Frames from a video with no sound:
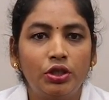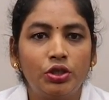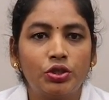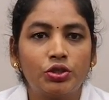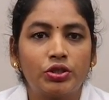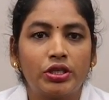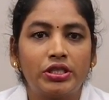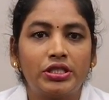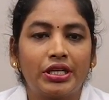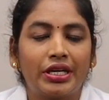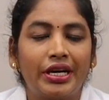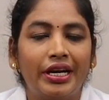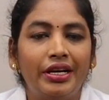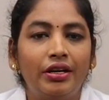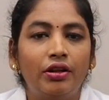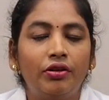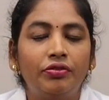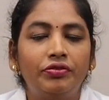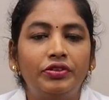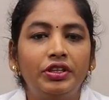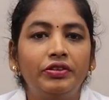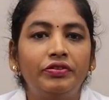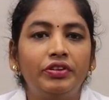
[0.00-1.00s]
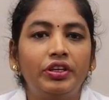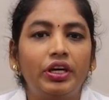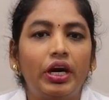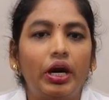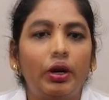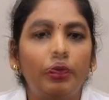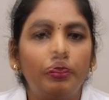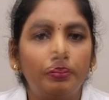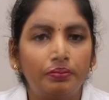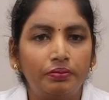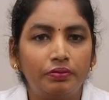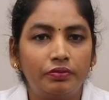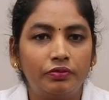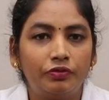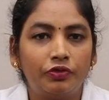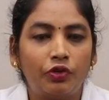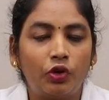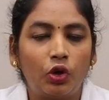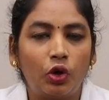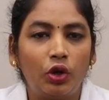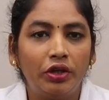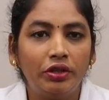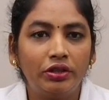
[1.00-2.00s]
Such a kind of thing we have
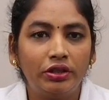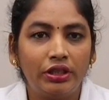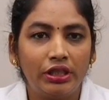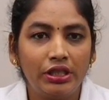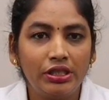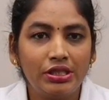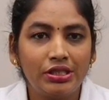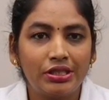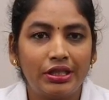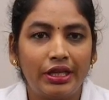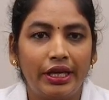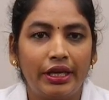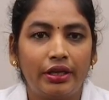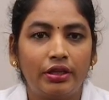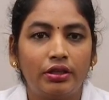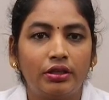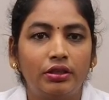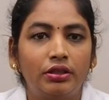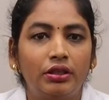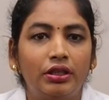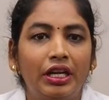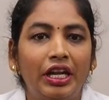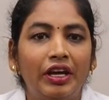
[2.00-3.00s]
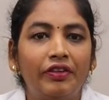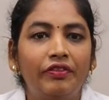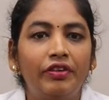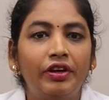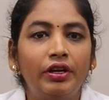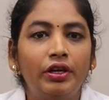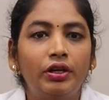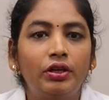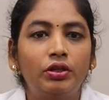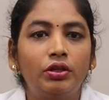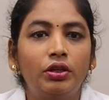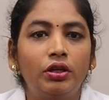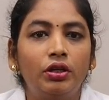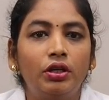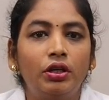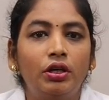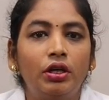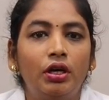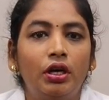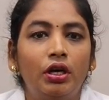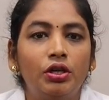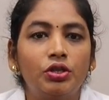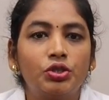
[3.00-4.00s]
following things like never
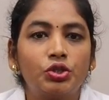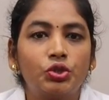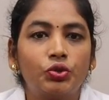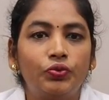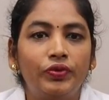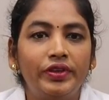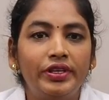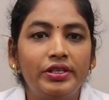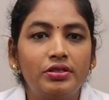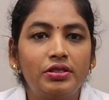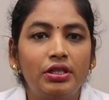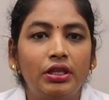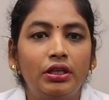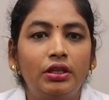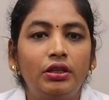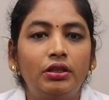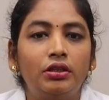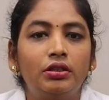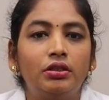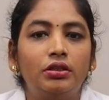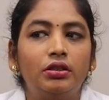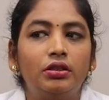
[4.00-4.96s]
squeeze the